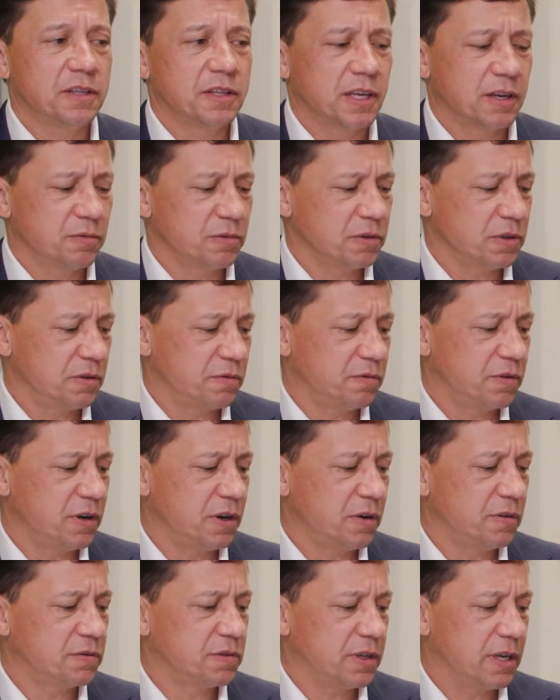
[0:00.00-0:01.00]
that really
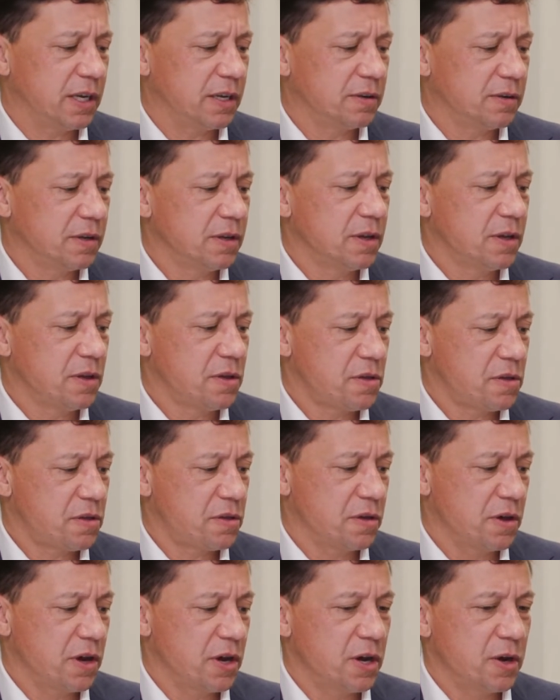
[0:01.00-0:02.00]
involves that
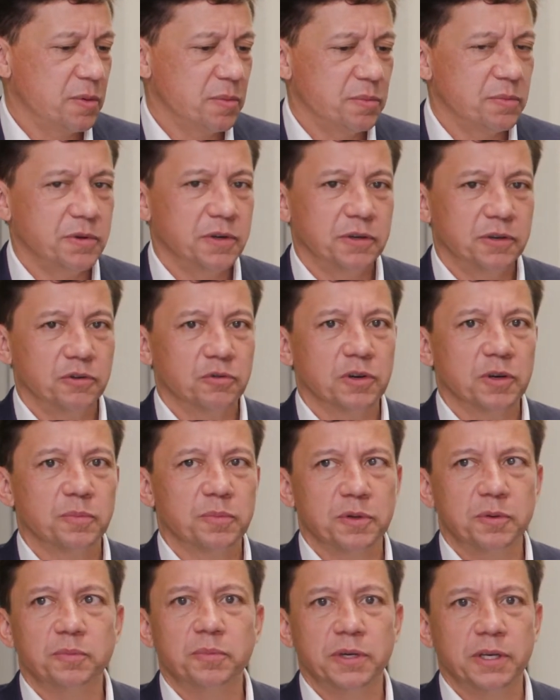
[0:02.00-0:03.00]
thumb and
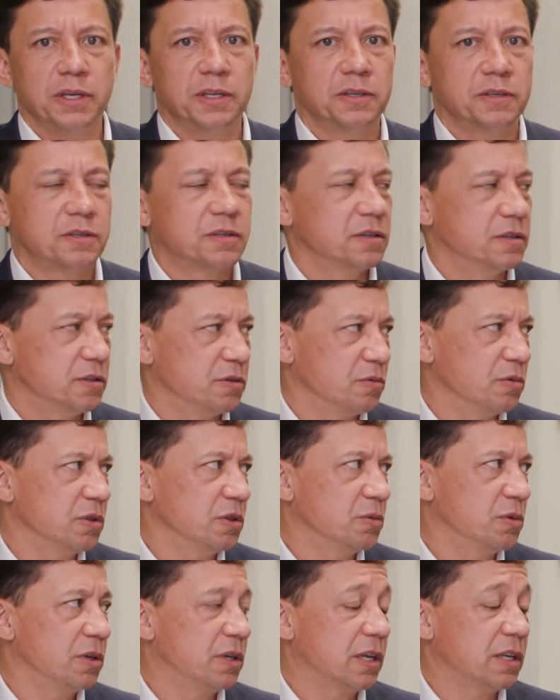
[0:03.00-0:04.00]
grip and pinch is
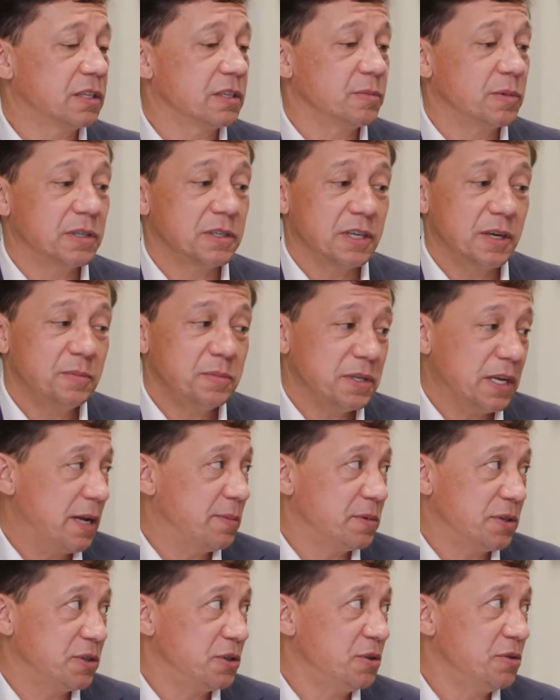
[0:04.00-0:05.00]
really what gets them. And sometimes, as you